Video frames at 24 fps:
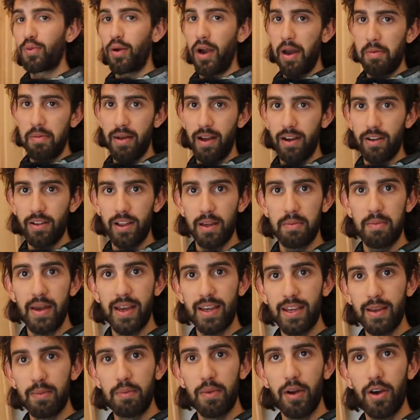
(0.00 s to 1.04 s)
primarily
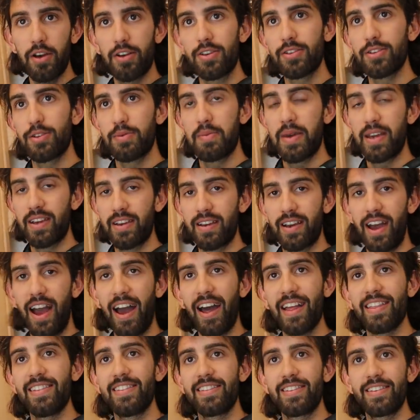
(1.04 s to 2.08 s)
making burgers or making
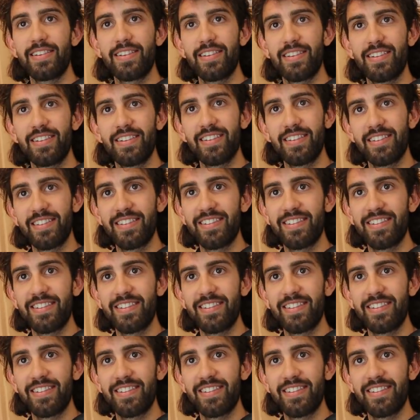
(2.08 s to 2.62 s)
ads? one